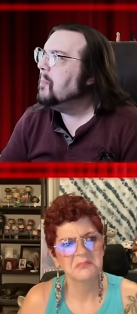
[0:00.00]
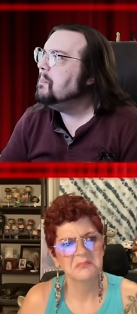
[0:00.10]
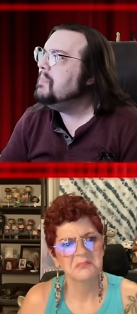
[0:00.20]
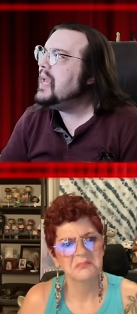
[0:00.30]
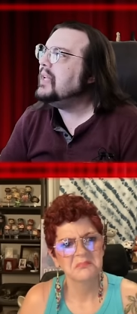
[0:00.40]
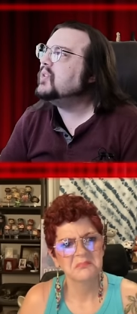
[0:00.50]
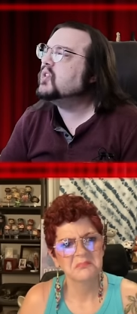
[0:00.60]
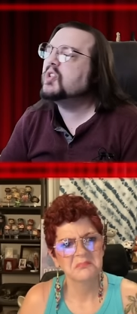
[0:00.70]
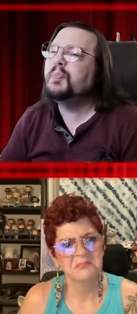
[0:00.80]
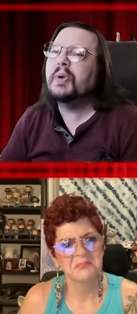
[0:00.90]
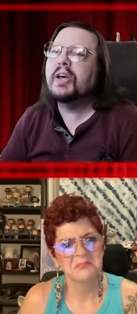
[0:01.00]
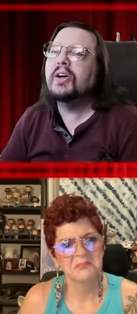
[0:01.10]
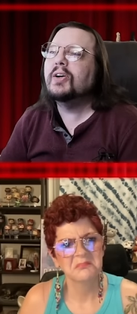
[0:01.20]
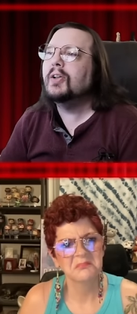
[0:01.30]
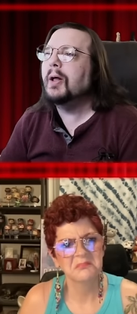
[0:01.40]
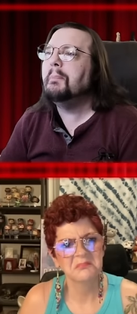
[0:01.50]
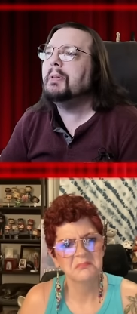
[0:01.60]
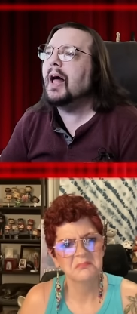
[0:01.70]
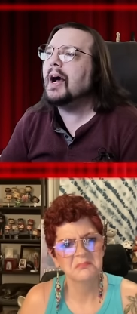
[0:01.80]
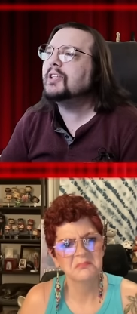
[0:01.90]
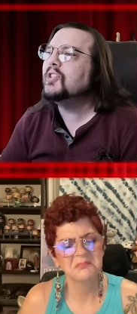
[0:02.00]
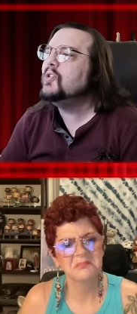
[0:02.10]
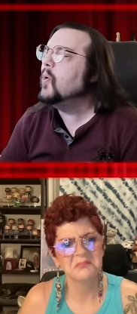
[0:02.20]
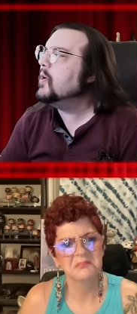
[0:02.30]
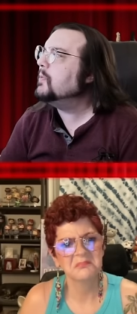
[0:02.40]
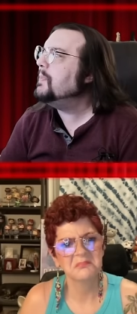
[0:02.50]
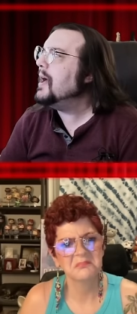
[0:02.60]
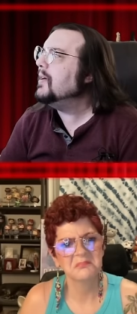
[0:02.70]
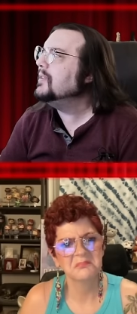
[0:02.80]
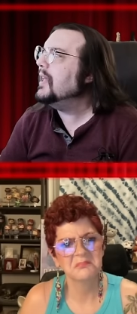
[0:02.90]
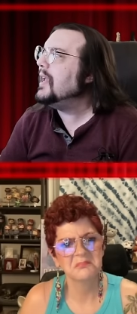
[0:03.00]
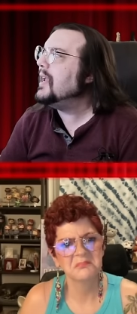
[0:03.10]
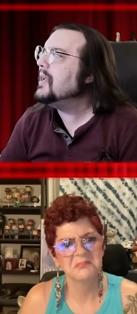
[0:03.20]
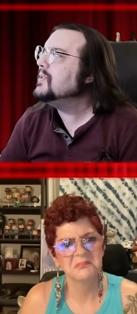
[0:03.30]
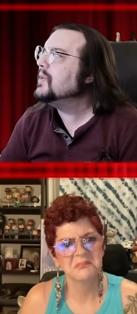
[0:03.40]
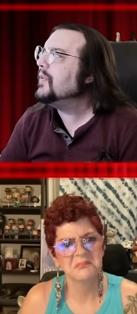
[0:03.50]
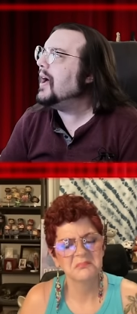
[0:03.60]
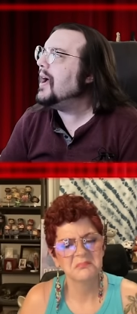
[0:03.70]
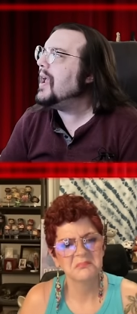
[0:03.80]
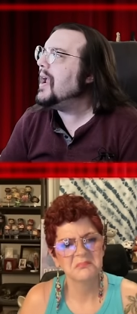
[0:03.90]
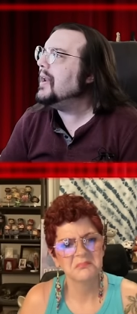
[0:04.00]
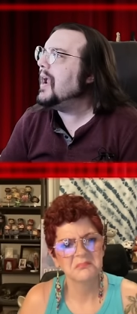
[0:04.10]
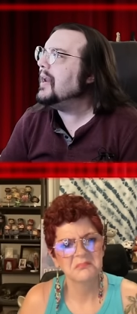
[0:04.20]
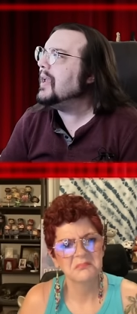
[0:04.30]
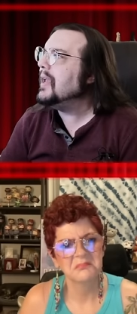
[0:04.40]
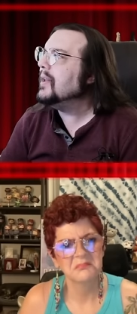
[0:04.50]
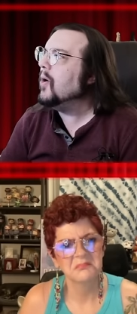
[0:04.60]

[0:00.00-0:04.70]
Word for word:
Speaker 1: Meat spill blocks northbound lanes of I 880 in